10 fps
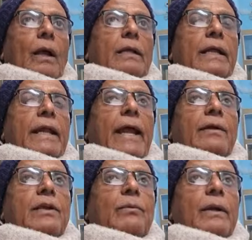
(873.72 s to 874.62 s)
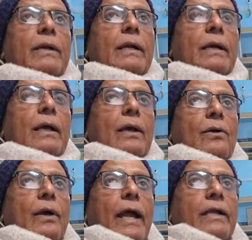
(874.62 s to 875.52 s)
Then antimony,
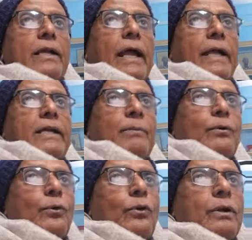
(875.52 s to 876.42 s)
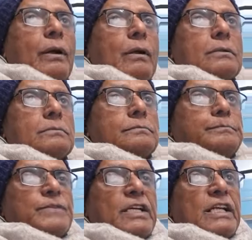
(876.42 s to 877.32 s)
antim-crude,
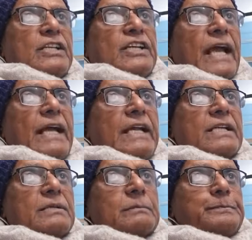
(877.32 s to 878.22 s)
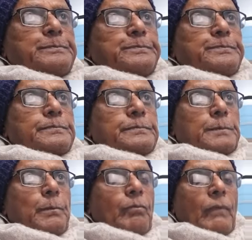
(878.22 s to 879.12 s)
it is childish
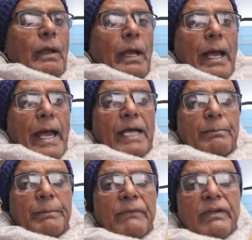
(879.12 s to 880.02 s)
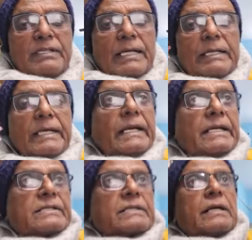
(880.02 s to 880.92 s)
and peevish
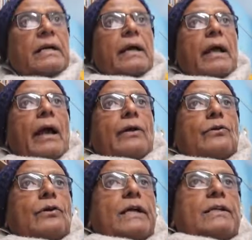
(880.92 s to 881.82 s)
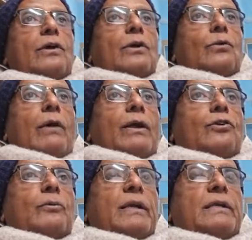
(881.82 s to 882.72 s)
sulkiness. So does not want
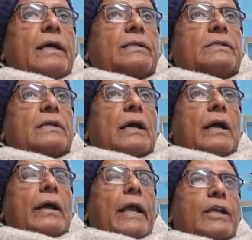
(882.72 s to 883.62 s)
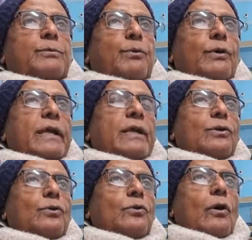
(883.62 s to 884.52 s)
to be touched, spoken
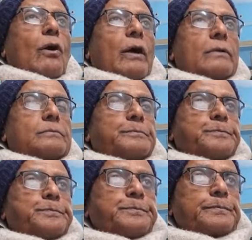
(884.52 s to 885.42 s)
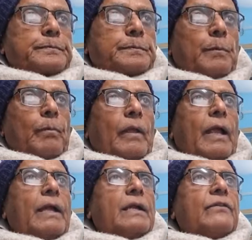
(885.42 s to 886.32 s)
to, or
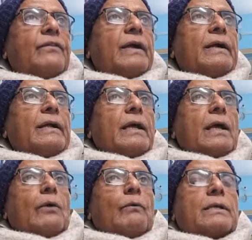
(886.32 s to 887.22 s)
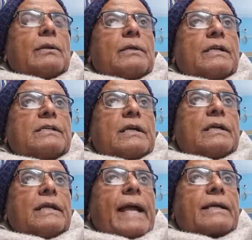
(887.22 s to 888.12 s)
interfered with,
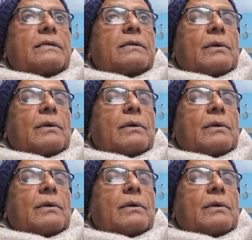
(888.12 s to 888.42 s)
react